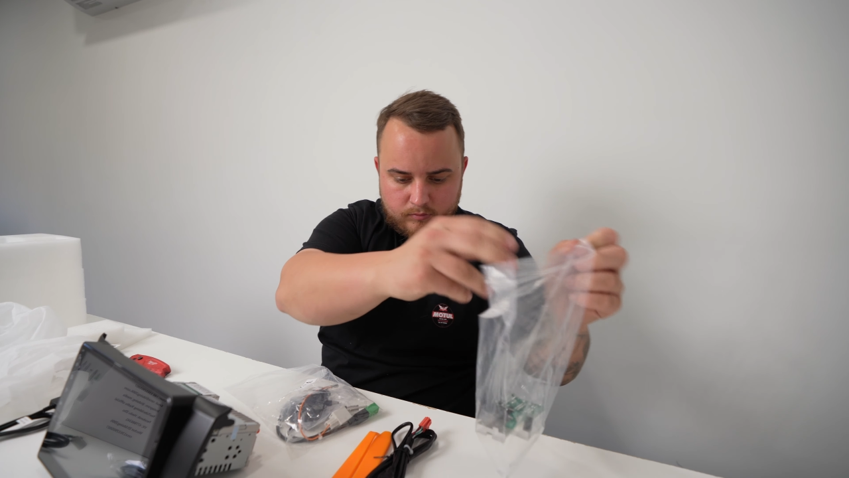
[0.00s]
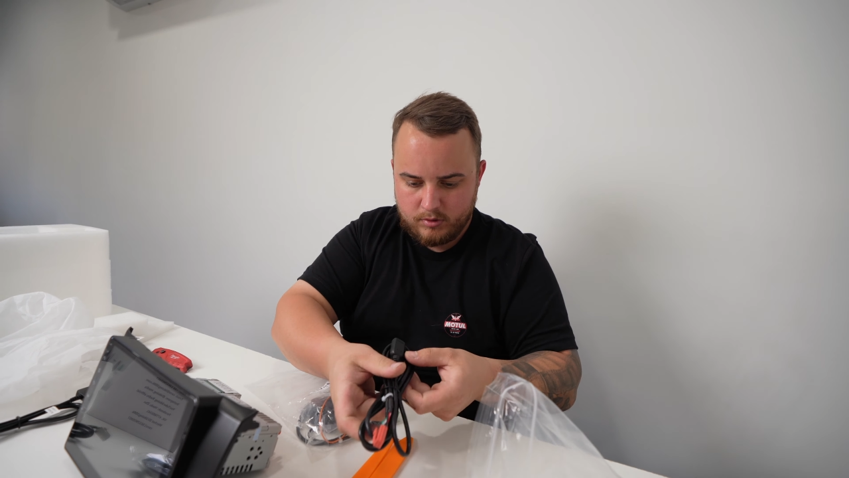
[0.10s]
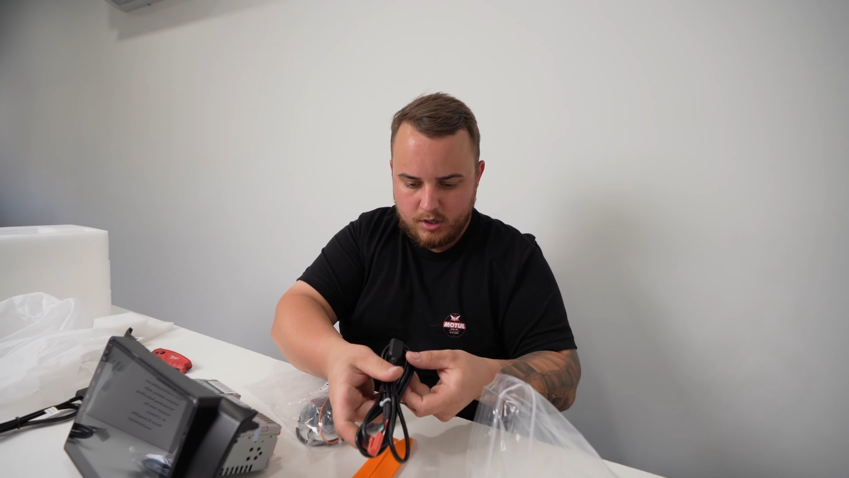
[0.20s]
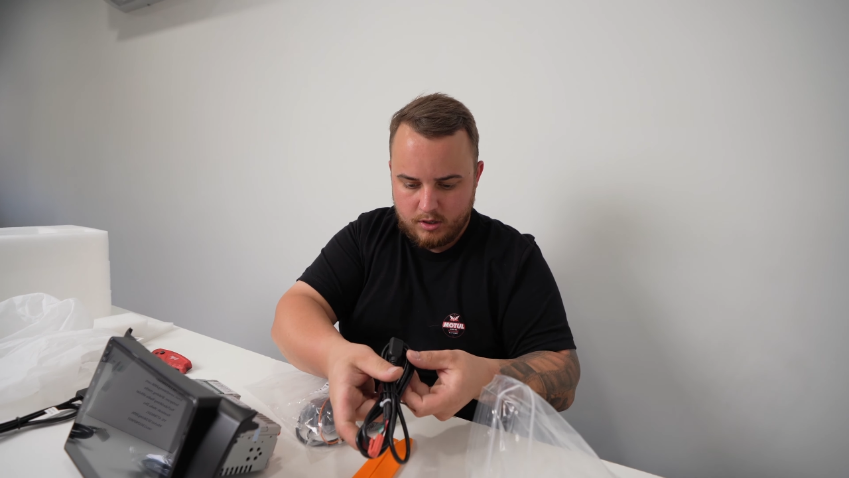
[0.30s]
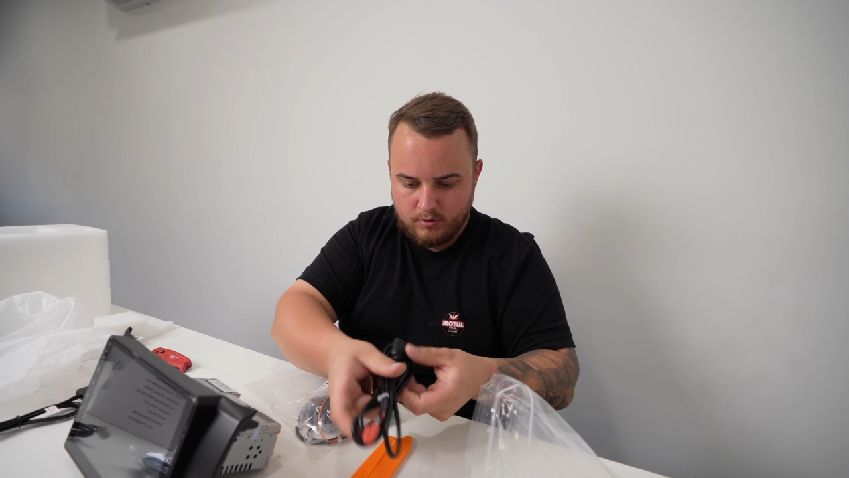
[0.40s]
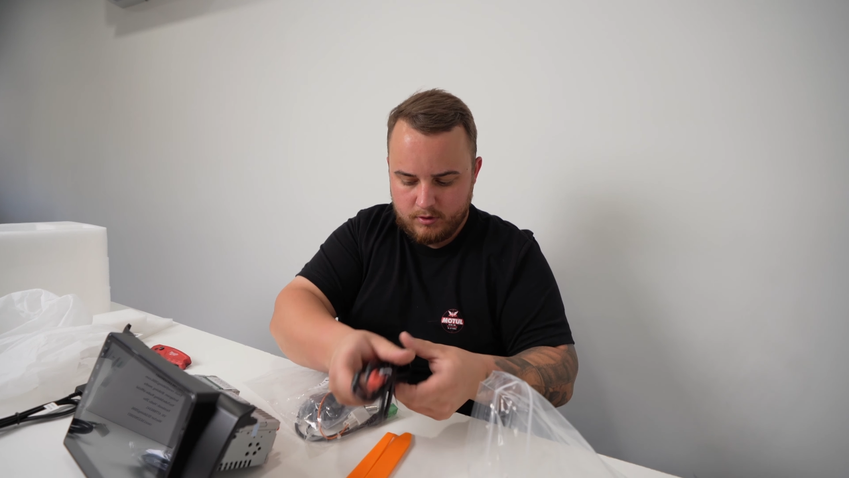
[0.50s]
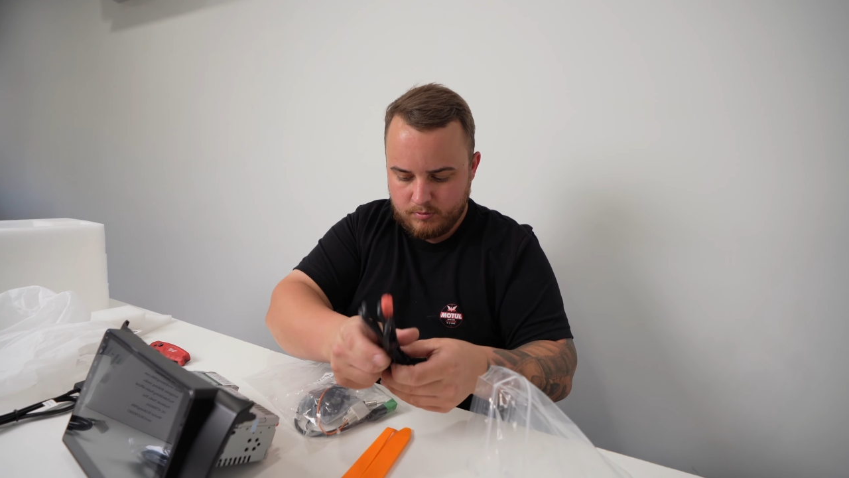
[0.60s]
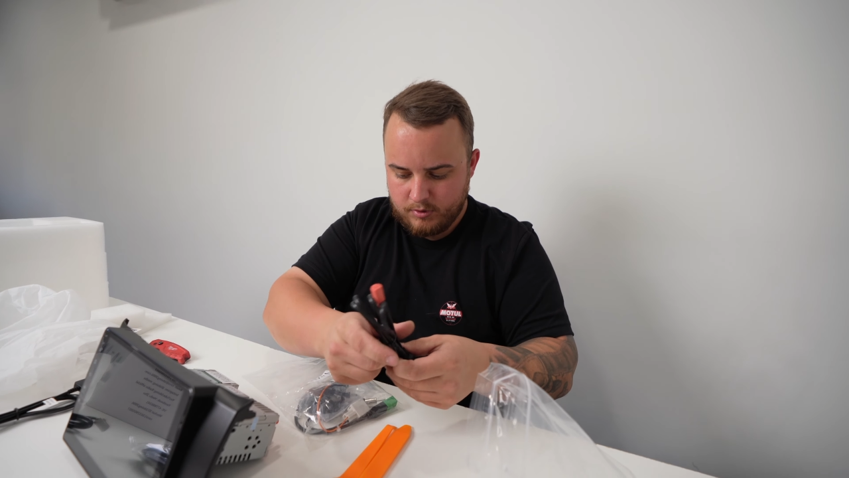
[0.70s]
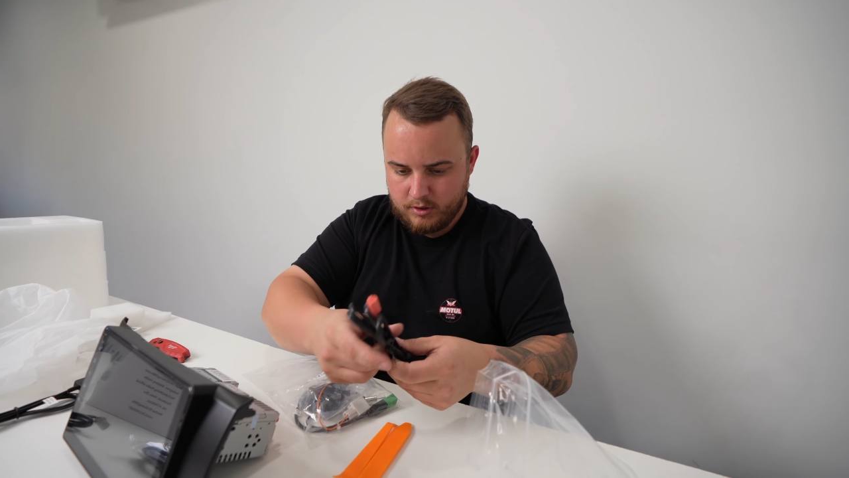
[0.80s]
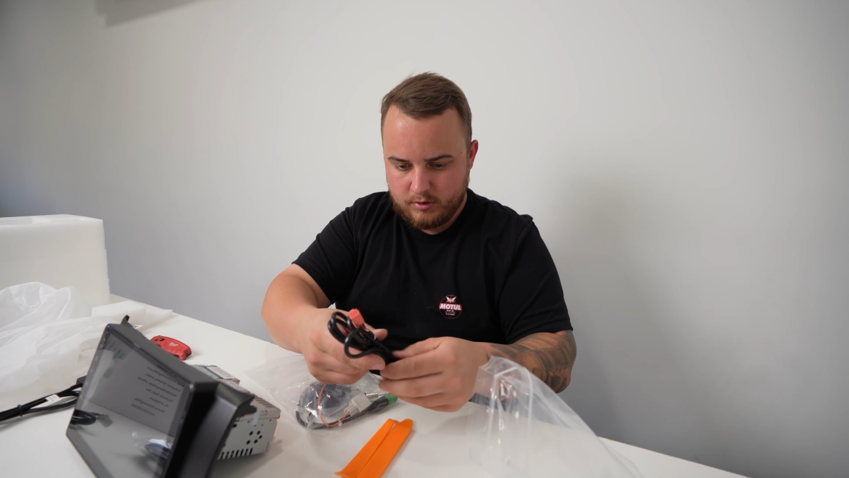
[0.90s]
Got
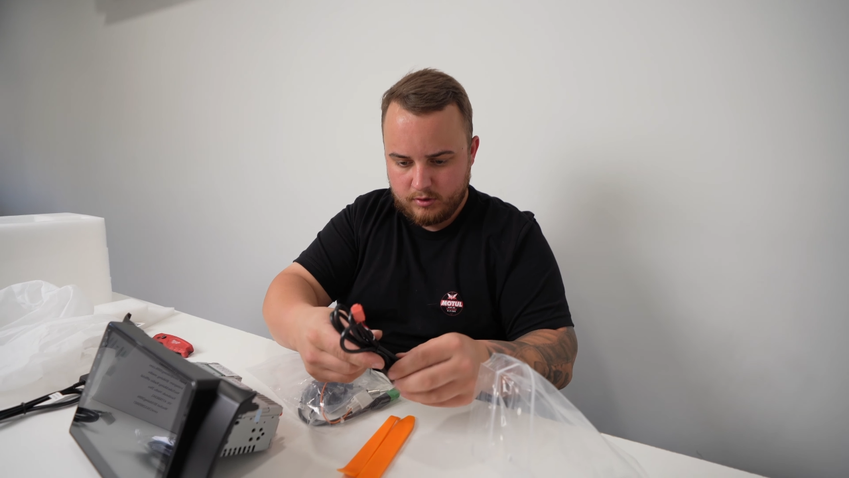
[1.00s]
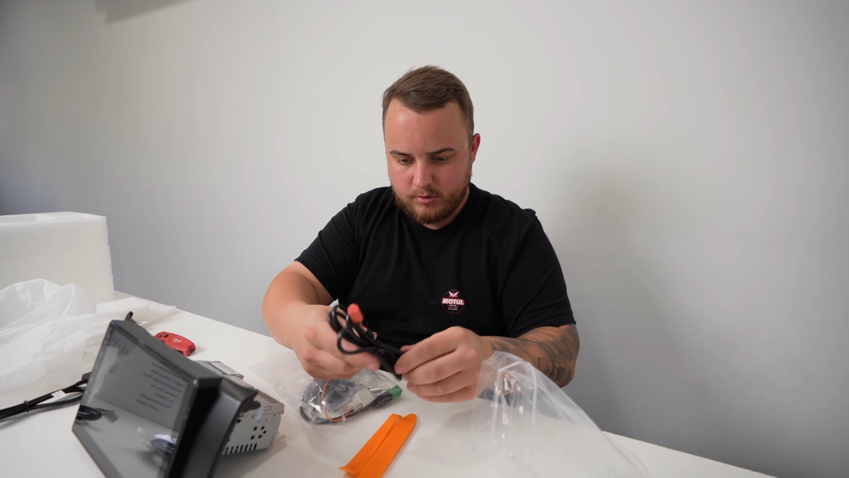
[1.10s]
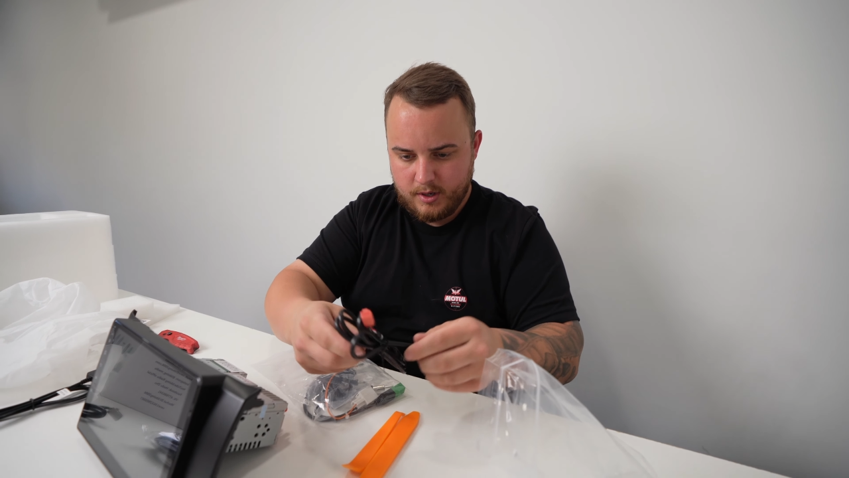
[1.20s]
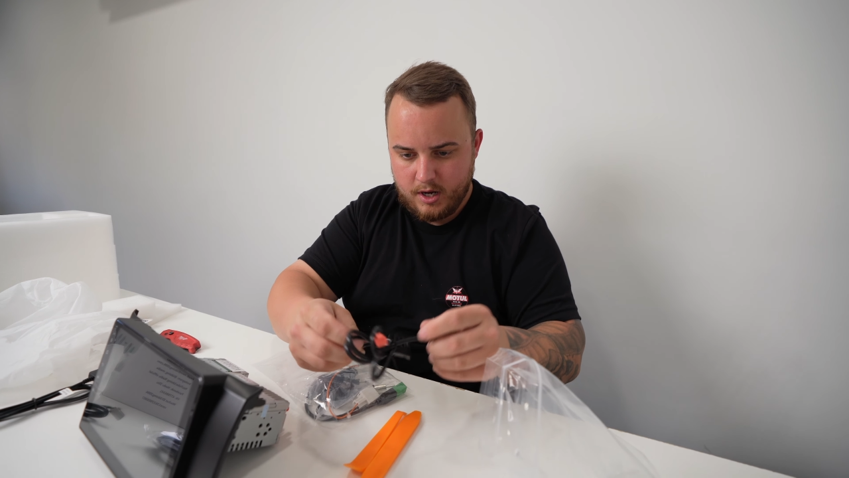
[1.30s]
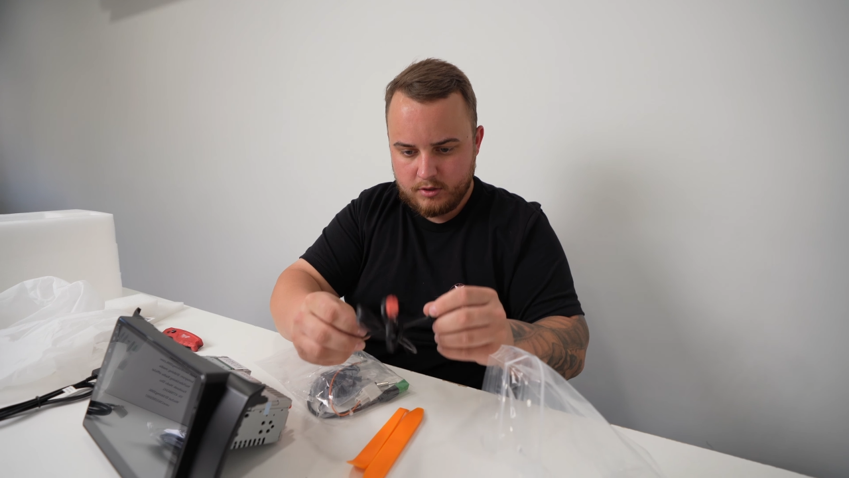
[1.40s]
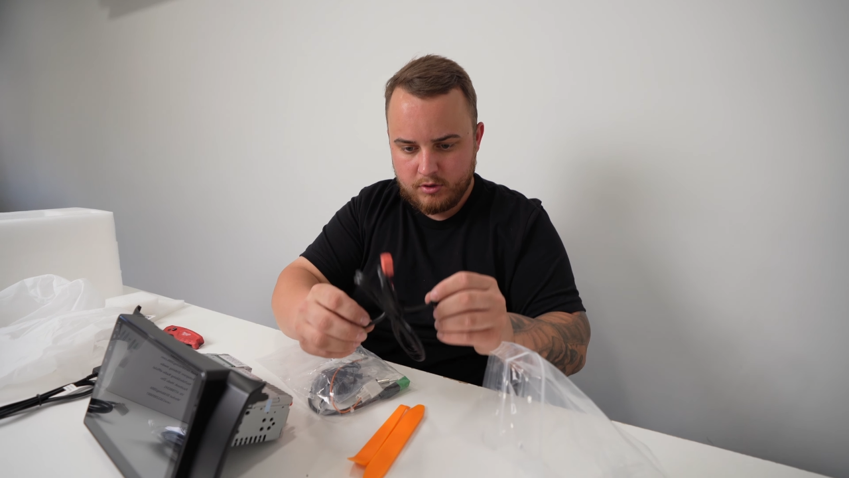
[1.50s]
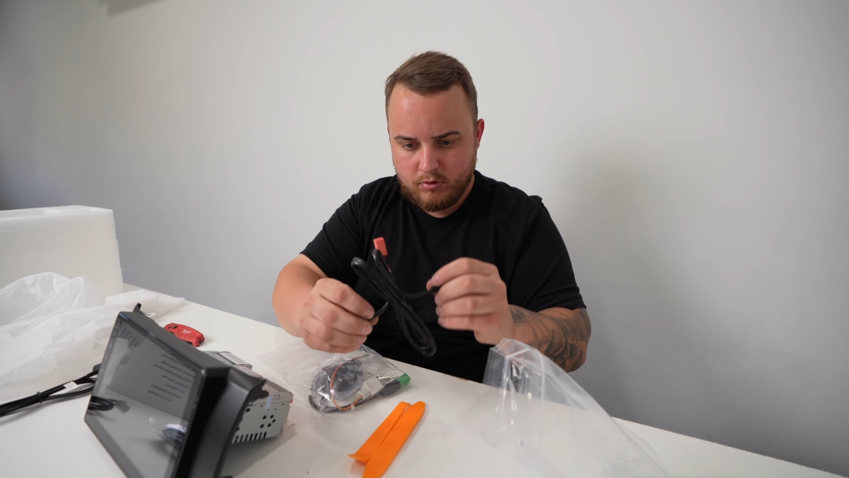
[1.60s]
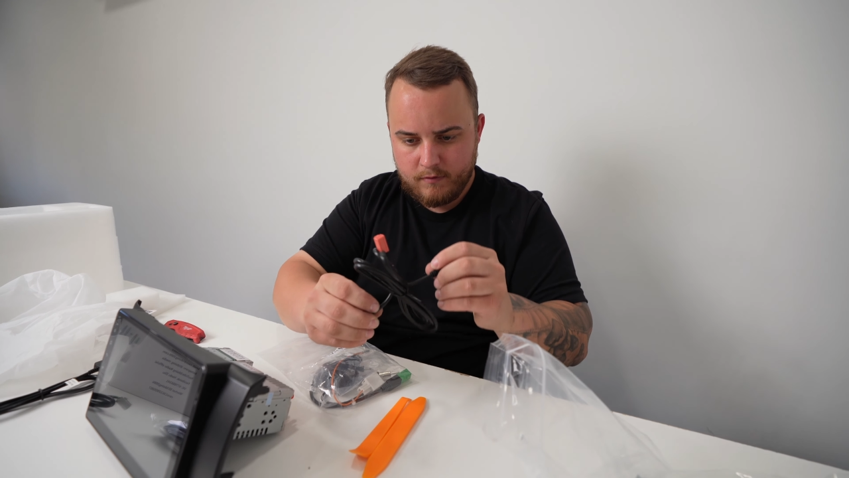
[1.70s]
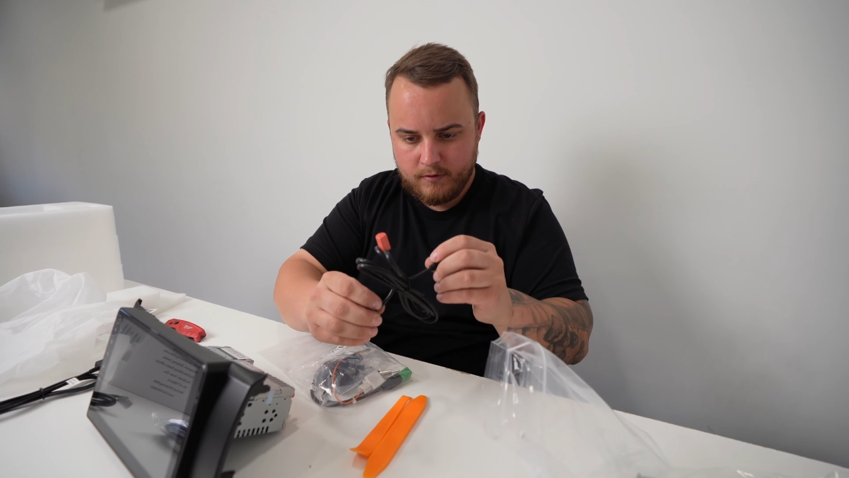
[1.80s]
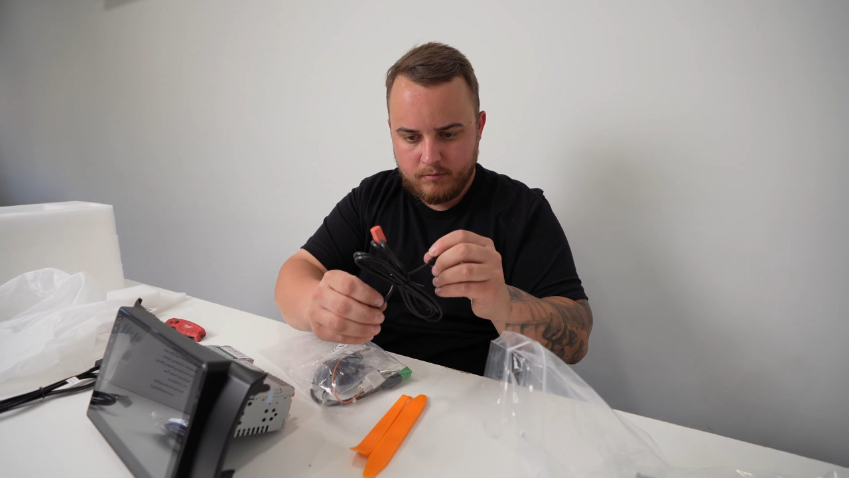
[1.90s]
USBs, looks like we got
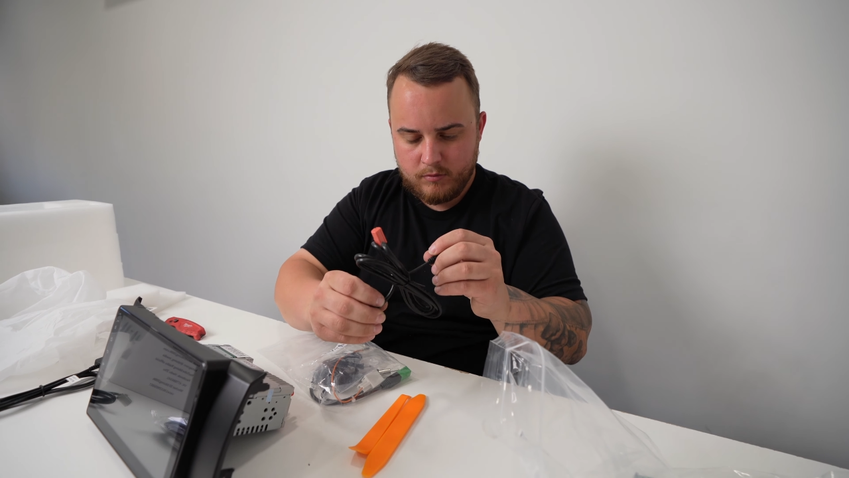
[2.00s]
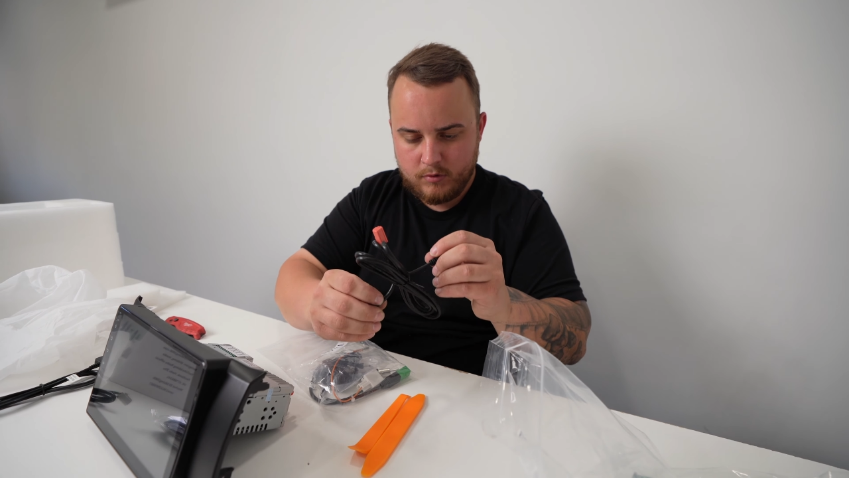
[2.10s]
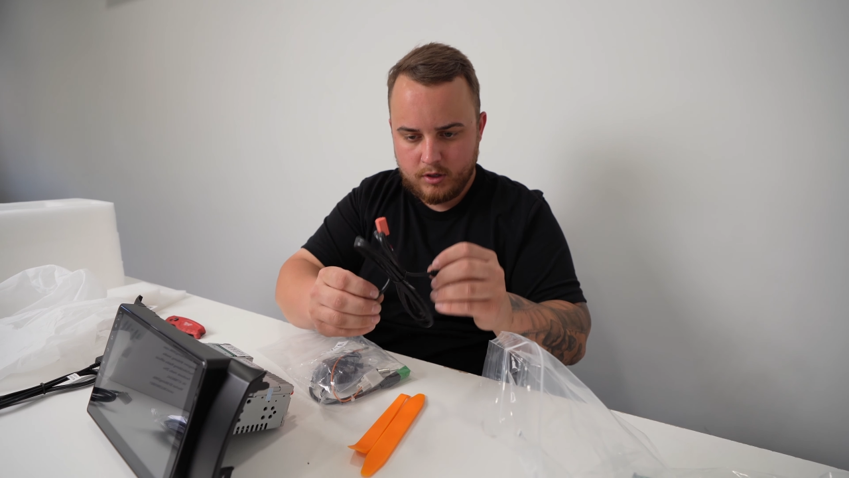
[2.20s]
2 of them.